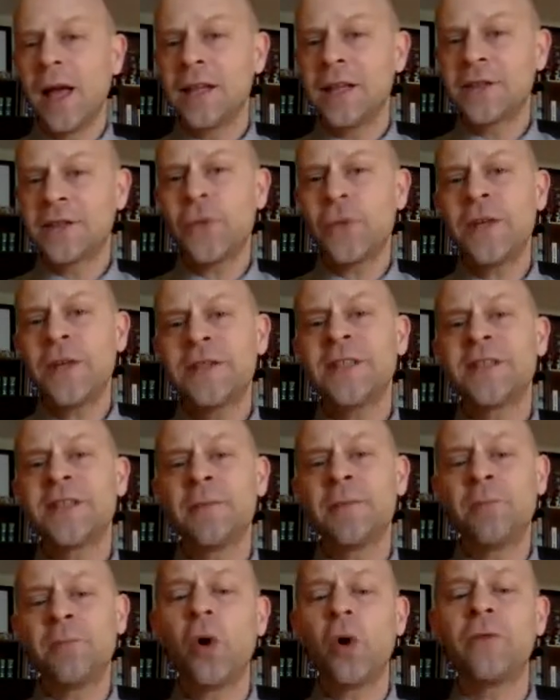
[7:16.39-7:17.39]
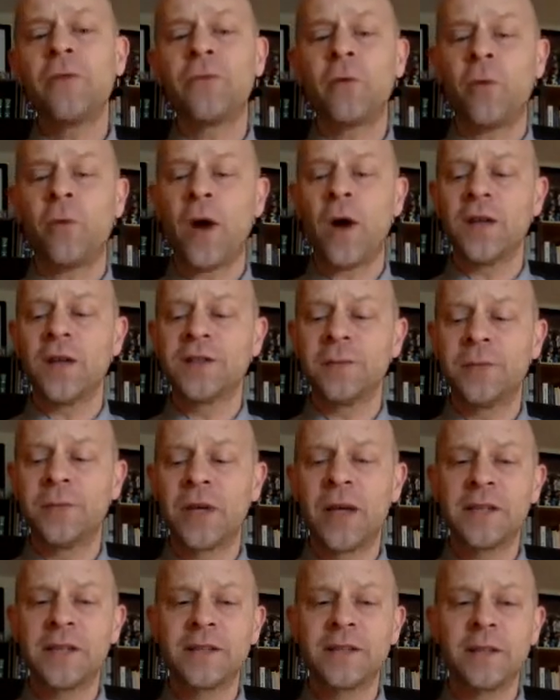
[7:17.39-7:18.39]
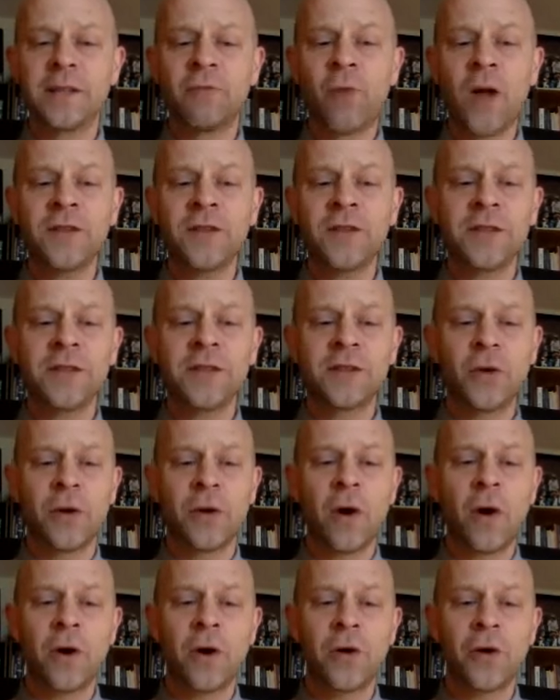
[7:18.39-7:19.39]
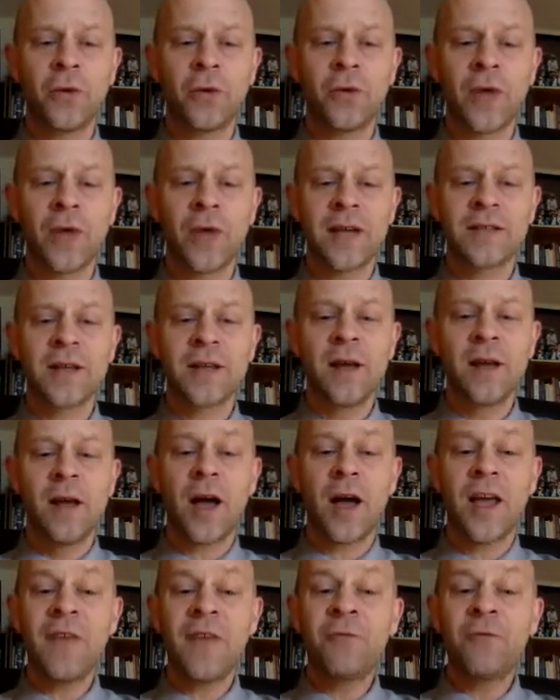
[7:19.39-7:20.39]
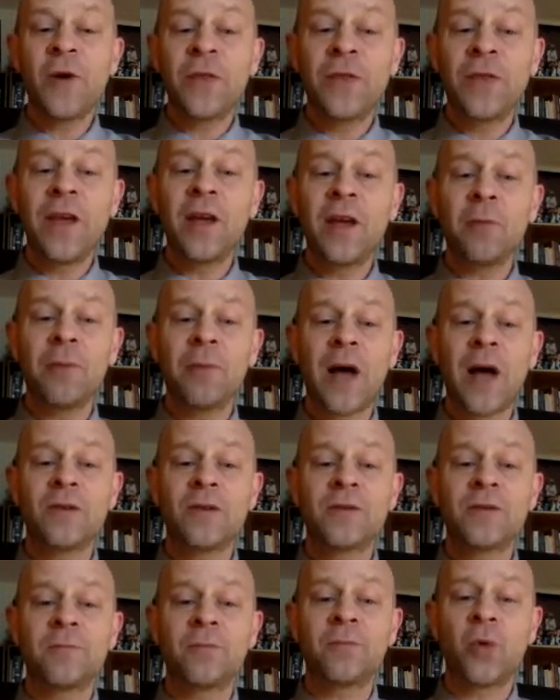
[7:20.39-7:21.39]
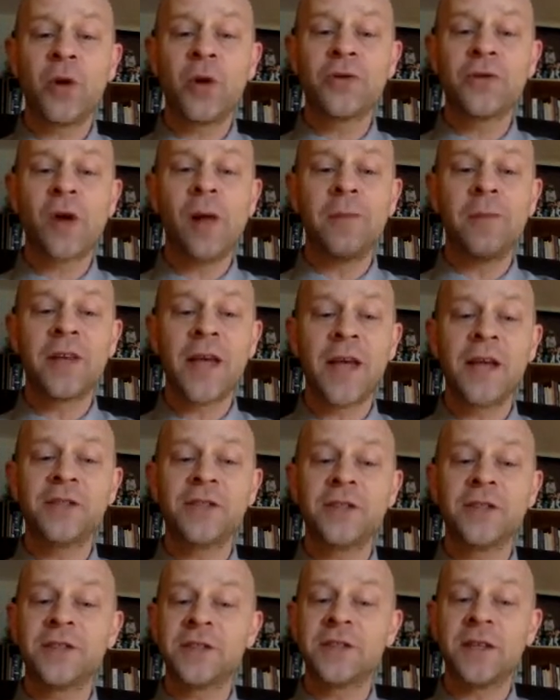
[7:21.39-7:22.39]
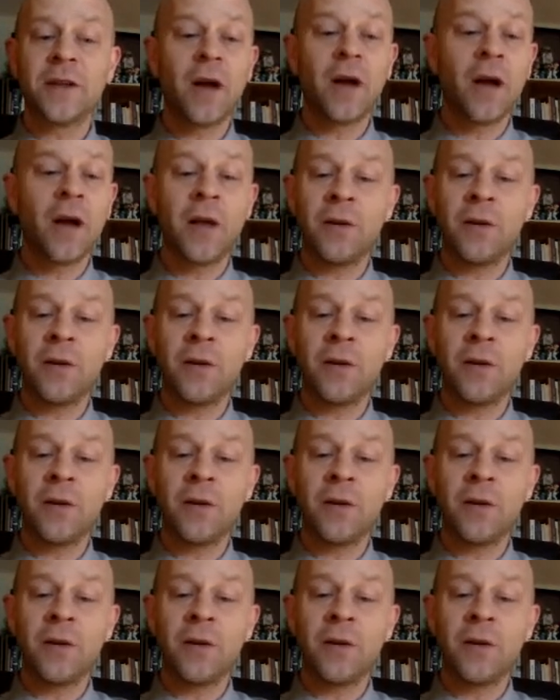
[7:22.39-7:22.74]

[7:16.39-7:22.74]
And so this is important for Ronson because Ronson's going to argue that if we think about parental obligations in